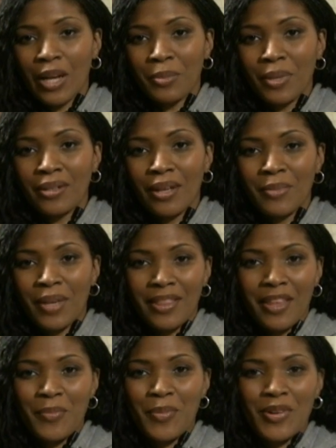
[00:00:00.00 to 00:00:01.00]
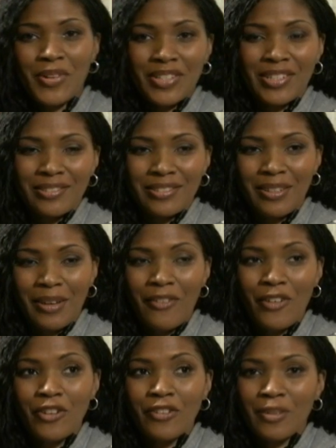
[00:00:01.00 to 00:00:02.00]
I'm not that person. So
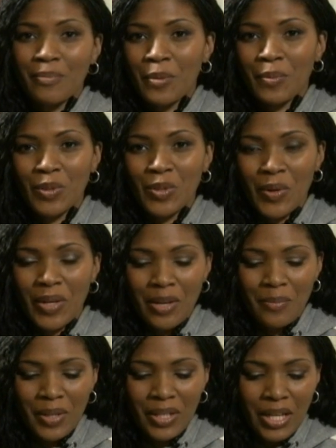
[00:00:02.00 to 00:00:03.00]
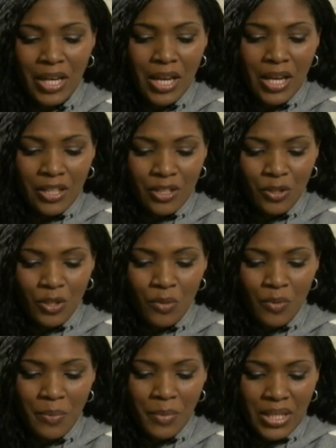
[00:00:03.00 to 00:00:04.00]
I've heard of some people doing it, but 2 to
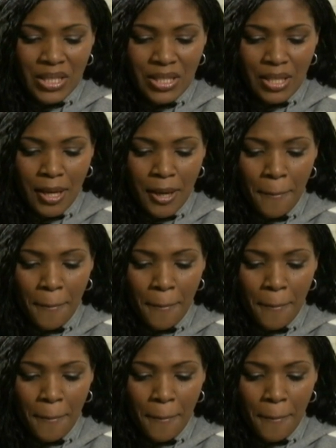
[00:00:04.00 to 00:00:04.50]
3 months.